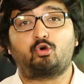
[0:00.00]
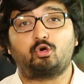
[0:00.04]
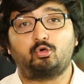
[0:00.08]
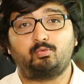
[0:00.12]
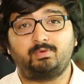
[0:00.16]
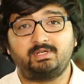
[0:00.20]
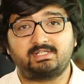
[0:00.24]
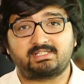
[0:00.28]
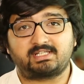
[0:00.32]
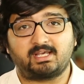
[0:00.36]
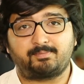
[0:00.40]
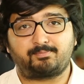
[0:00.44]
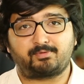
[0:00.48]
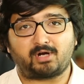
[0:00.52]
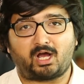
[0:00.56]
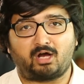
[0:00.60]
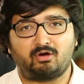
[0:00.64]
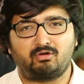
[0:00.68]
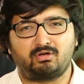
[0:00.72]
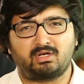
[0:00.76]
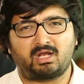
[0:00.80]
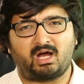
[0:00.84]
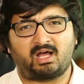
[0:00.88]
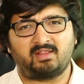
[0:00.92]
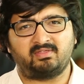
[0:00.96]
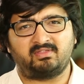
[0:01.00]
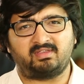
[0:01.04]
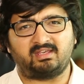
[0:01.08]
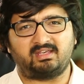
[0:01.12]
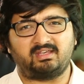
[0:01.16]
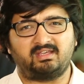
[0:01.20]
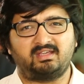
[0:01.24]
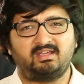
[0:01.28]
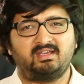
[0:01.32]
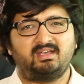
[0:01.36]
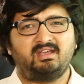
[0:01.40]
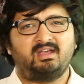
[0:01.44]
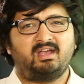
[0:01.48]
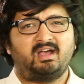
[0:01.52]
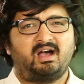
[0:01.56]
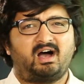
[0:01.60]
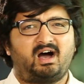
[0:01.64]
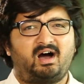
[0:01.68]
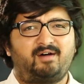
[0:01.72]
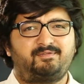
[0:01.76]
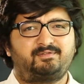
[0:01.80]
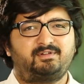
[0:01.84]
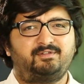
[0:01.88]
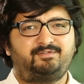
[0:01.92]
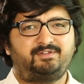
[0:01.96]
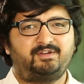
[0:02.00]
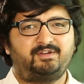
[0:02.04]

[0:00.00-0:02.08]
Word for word: could we skip Rahul Gandhi? After